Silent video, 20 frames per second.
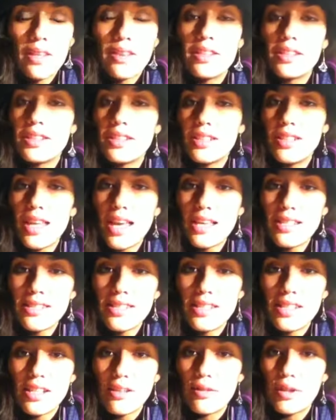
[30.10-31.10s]
The
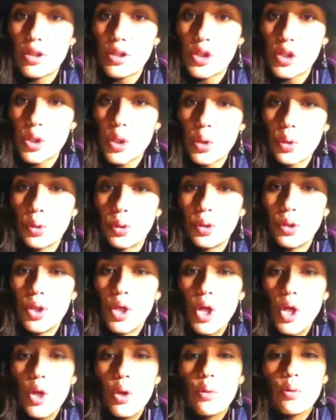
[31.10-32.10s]
tenacity of her soul
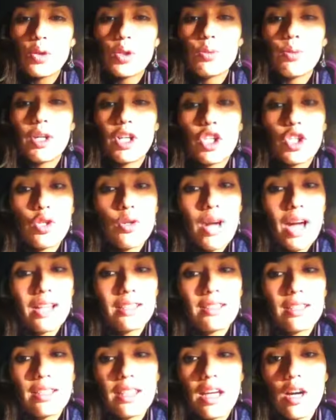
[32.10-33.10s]
was what
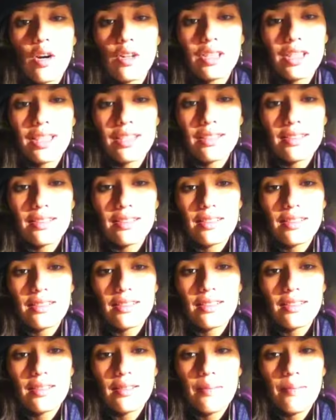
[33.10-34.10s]
attracted the
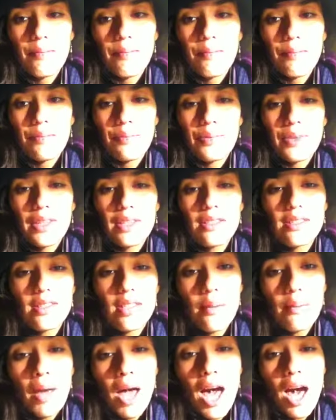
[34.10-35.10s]
audiences.
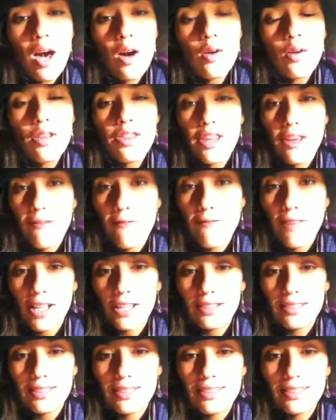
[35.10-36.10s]
Somehow they
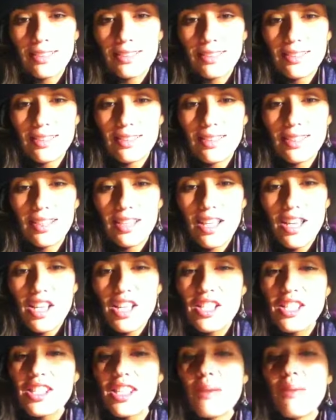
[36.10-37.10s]
felt it.
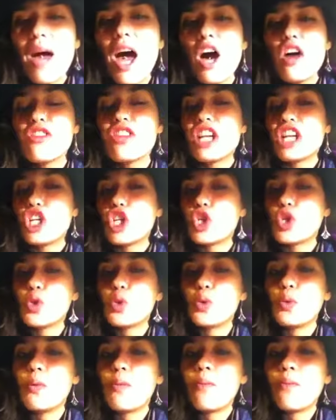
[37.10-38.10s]
Somehow they
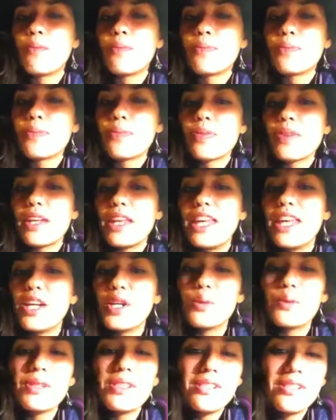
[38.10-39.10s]
knew
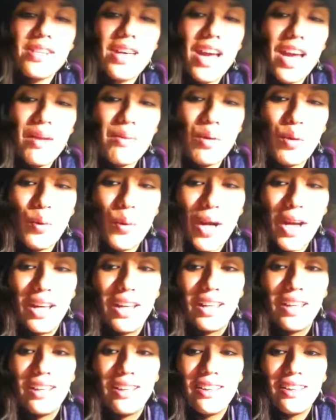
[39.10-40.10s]
here was time
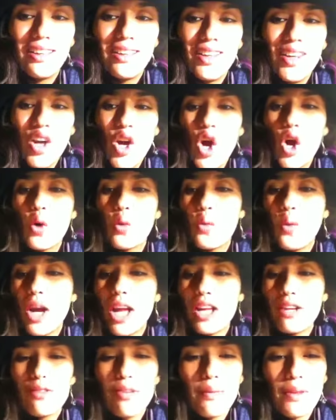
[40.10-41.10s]
away
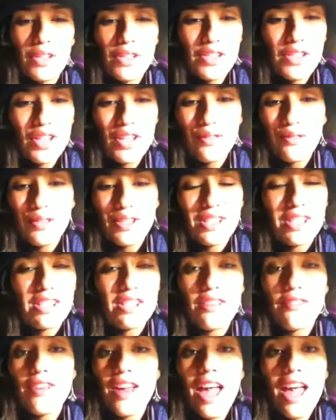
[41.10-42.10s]
from the
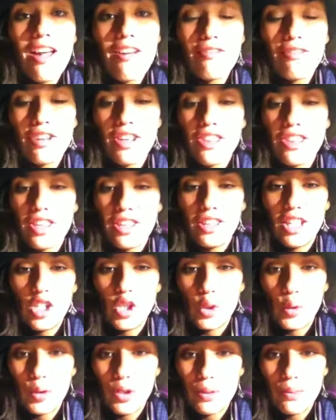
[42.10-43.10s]
surfaces of everything they
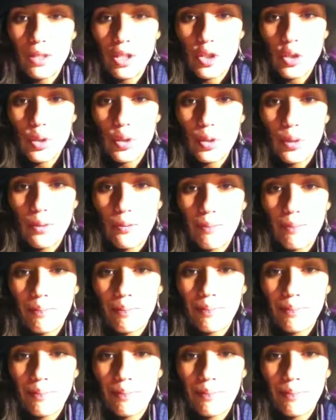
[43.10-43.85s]
knew to be true.